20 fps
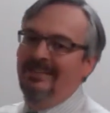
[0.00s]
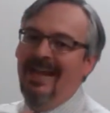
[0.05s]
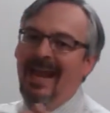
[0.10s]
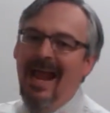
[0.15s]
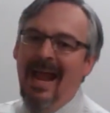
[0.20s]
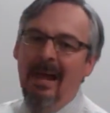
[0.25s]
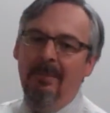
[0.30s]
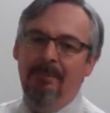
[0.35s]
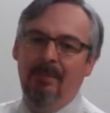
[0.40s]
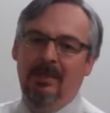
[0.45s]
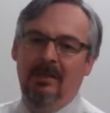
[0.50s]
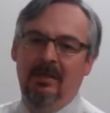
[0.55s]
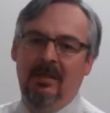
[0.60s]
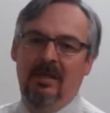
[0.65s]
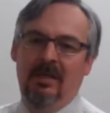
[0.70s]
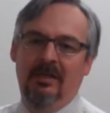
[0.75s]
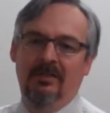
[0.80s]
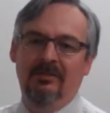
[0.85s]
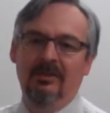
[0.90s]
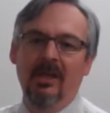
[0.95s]
happened
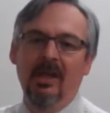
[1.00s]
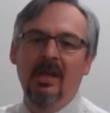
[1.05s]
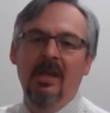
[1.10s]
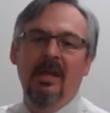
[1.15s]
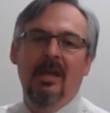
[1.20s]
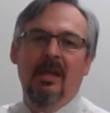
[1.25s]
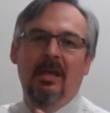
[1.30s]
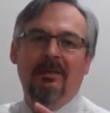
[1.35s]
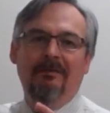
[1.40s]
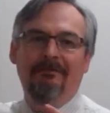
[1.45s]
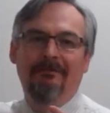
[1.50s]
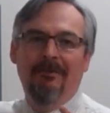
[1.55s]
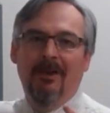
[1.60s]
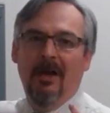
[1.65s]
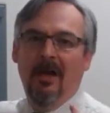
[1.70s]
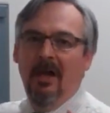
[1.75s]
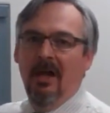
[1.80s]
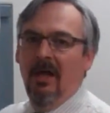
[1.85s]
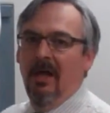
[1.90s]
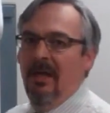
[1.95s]
is, if
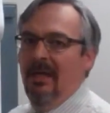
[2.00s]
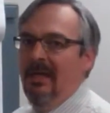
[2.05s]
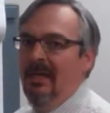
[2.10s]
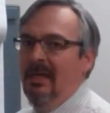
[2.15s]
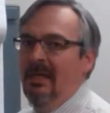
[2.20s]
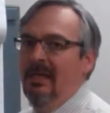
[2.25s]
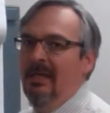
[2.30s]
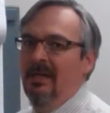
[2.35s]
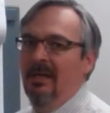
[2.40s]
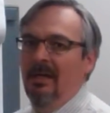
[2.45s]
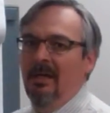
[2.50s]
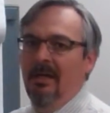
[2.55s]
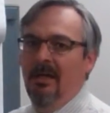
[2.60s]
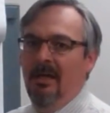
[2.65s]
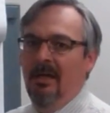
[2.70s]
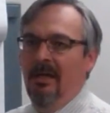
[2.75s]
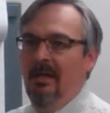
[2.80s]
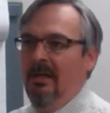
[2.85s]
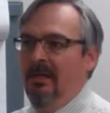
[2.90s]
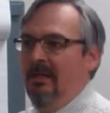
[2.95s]
he
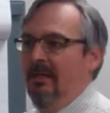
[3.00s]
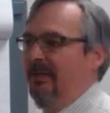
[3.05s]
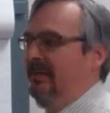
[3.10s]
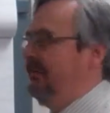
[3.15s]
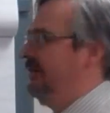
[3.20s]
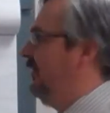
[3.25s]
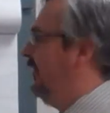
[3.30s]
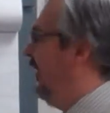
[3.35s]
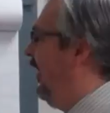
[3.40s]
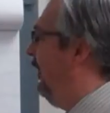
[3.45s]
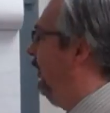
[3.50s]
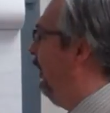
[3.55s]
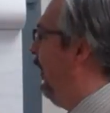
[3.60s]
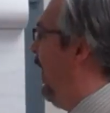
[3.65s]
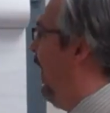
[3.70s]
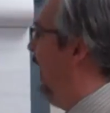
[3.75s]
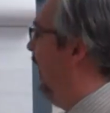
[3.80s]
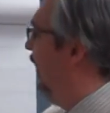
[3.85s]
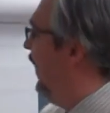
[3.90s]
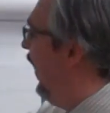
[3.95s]
is hit
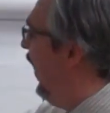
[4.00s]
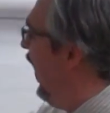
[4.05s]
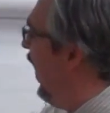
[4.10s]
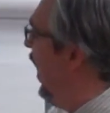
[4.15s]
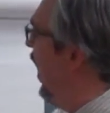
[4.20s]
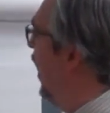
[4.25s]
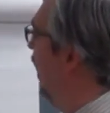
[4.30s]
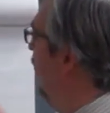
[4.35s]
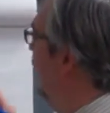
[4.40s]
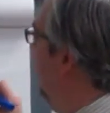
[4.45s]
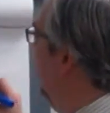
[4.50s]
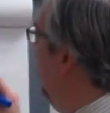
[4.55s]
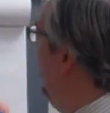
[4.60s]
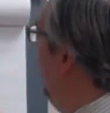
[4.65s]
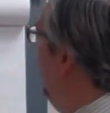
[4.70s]
by a car,